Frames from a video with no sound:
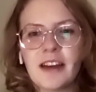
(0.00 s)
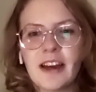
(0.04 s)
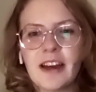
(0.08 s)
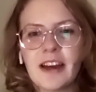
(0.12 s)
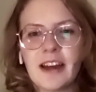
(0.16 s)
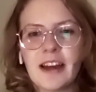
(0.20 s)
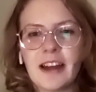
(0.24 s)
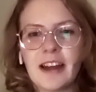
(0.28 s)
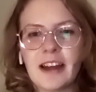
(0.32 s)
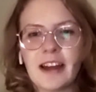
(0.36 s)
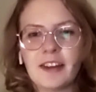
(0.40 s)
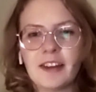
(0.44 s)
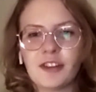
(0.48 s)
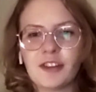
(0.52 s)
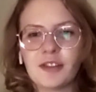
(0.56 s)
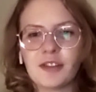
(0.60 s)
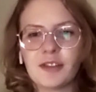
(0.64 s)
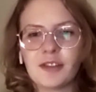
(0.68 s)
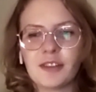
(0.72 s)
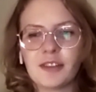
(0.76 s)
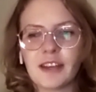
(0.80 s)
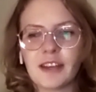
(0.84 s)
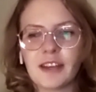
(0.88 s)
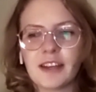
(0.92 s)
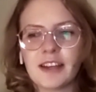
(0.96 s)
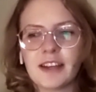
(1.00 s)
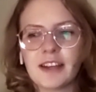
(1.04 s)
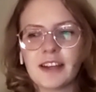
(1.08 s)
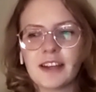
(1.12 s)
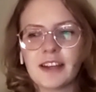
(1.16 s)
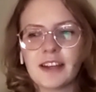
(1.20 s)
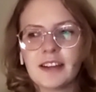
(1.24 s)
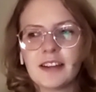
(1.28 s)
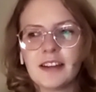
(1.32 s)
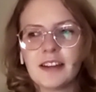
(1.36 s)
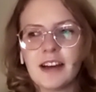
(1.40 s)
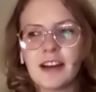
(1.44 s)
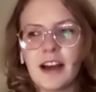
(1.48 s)
and I just like
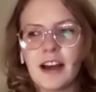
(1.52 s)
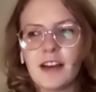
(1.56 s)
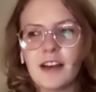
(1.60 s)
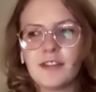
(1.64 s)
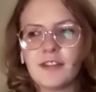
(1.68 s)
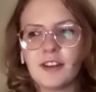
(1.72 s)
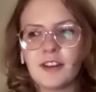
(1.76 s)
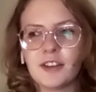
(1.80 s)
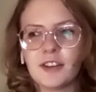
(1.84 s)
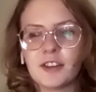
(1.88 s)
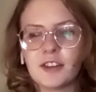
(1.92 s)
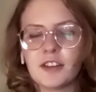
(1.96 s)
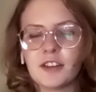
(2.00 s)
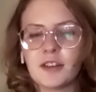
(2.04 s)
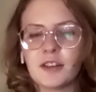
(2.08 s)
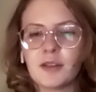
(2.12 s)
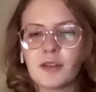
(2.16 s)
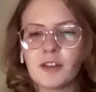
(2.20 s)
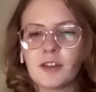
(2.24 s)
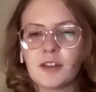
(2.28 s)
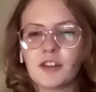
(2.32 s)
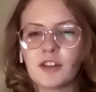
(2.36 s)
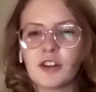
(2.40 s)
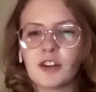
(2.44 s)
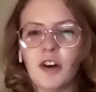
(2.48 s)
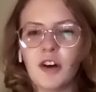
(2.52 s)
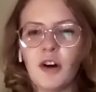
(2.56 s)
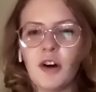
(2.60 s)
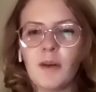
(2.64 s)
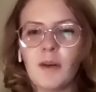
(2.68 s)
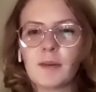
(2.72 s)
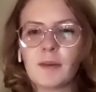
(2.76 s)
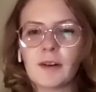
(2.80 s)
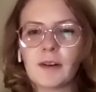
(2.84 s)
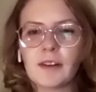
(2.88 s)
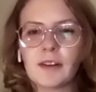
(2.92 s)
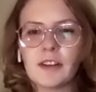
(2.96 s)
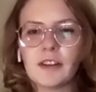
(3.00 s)
I felt so much
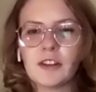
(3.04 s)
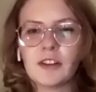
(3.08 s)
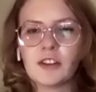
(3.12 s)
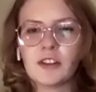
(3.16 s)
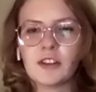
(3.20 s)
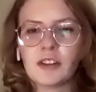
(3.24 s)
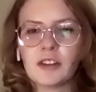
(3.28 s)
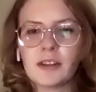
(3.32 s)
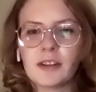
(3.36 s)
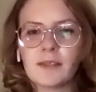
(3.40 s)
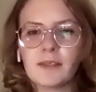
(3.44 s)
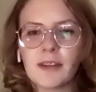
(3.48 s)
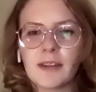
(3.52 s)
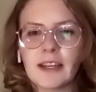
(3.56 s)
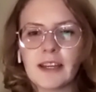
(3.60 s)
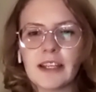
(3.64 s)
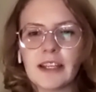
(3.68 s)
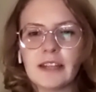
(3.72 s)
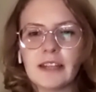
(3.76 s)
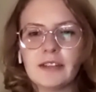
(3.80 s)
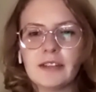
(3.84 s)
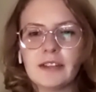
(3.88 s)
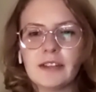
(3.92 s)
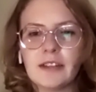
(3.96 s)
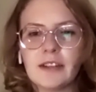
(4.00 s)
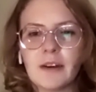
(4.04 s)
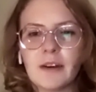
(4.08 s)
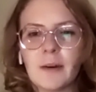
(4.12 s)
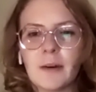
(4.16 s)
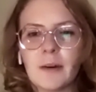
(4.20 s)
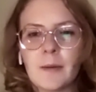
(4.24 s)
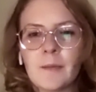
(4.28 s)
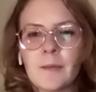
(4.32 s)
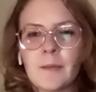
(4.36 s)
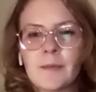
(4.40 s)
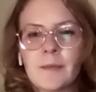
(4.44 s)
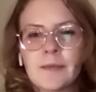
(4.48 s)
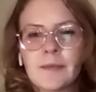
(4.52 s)
calmer in the dream. Like even
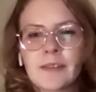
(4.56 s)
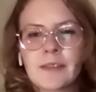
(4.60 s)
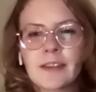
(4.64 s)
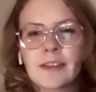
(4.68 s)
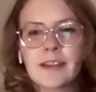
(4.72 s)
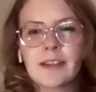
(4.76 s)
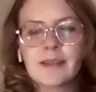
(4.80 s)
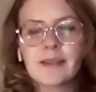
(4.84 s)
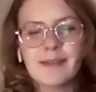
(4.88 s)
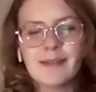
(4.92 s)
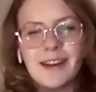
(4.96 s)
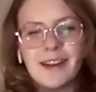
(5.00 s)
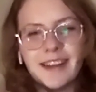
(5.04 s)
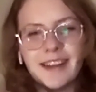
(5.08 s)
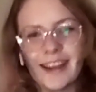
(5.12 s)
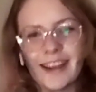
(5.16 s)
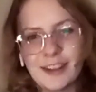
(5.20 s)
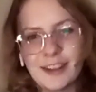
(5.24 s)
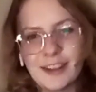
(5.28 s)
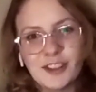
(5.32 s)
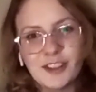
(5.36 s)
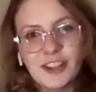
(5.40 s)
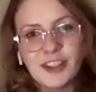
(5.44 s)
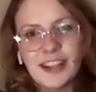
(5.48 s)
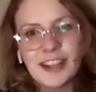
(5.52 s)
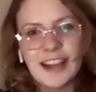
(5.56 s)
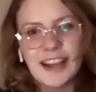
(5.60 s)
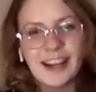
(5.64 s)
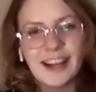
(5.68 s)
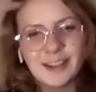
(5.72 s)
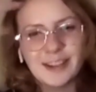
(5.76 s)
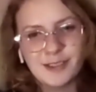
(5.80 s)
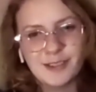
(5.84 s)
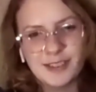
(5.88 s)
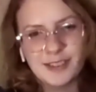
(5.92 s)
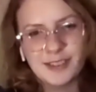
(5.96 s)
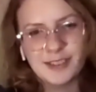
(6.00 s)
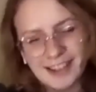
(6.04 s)
though my like shitty
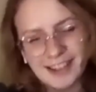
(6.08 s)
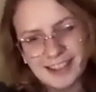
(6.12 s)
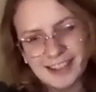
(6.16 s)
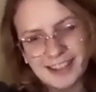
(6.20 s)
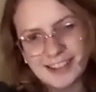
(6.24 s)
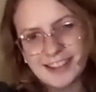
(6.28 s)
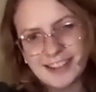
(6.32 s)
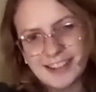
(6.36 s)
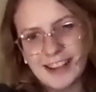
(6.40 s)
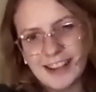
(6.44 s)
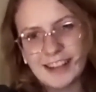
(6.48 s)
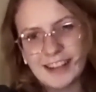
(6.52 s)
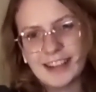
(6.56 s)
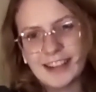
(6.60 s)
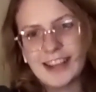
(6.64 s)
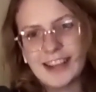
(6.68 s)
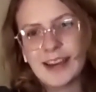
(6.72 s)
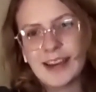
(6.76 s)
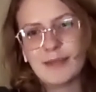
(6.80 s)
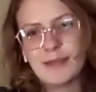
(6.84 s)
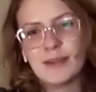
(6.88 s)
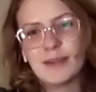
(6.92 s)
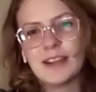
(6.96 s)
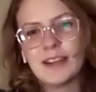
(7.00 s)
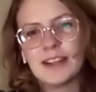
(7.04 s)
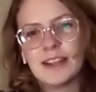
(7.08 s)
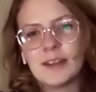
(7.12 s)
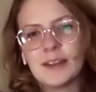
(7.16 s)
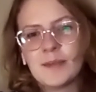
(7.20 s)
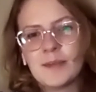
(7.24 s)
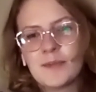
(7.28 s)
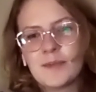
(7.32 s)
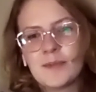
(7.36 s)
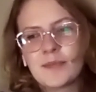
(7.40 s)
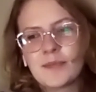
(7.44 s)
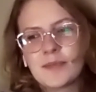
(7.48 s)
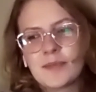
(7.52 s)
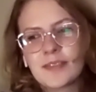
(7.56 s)
ex was like yelling at me
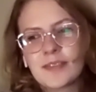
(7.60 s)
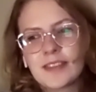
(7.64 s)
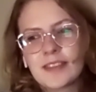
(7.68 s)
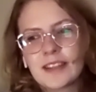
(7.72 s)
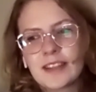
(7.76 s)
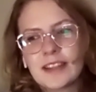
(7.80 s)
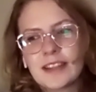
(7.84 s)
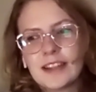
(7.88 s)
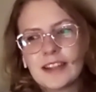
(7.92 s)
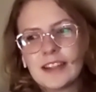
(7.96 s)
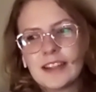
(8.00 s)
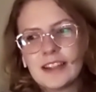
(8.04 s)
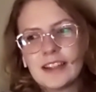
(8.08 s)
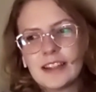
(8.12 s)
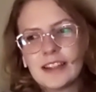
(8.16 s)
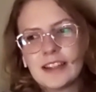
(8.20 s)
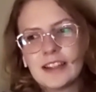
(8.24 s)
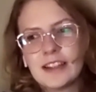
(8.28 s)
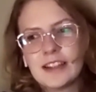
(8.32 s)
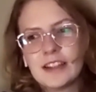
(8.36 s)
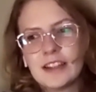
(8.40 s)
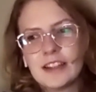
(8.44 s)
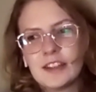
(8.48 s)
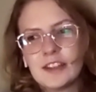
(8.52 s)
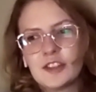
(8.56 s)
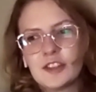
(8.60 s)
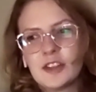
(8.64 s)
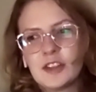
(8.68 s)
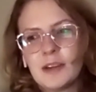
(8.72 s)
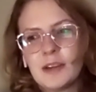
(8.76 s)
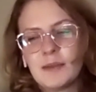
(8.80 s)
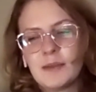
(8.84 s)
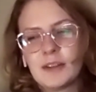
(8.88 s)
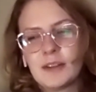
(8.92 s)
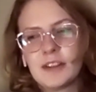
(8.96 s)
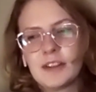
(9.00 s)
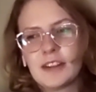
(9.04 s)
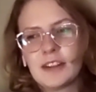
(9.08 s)
in the
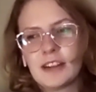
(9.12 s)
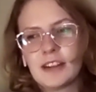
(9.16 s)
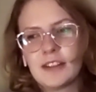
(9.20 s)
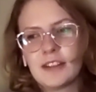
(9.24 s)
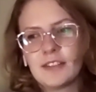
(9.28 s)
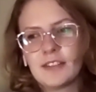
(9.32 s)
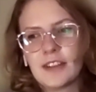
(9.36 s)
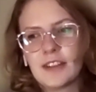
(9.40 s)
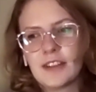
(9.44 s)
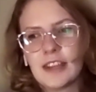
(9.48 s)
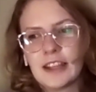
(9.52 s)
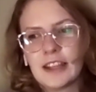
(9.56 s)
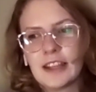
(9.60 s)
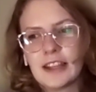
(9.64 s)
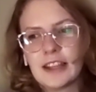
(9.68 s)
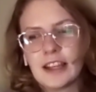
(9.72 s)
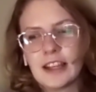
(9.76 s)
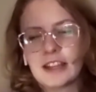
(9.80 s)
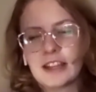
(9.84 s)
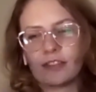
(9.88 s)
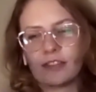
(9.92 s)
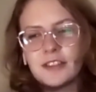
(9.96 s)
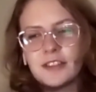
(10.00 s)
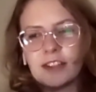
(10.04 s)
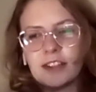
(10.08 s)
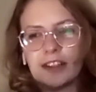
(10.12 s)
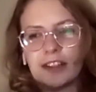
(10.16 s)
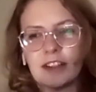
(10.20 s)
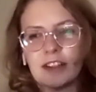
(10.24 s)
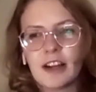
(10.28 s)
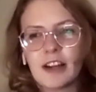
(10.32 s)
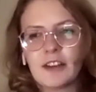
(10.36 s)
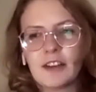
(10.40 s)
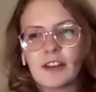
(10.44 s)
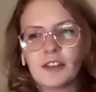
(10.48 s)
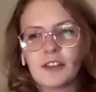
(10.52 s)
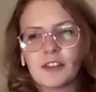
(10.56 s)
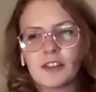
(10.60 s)
dream instead of feeling like
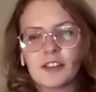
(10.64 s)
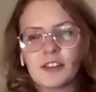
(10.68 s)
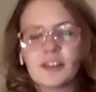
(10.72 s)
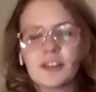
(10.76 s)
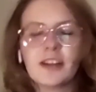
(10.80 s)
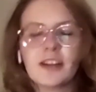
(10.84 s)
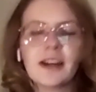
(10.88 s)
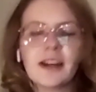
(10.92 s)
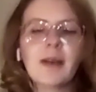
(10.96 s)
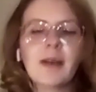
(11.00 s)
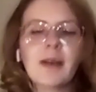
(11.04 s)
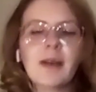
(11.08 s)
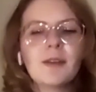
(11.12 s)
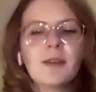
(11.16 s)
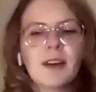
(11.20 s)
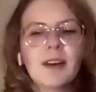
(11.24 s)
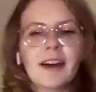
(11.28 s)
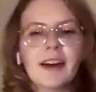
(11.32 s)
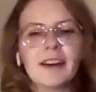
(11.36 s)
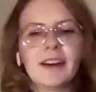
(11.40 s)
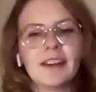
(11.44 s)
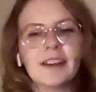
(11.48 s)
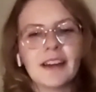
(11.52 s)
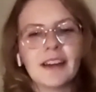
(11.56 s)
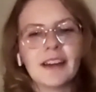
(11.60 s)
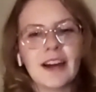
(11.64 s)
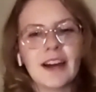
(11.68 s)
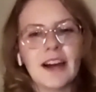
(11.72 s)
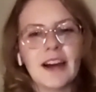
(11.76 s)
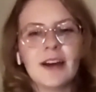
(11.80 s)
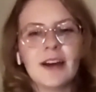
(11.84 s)
fear i was just like i'm okay like i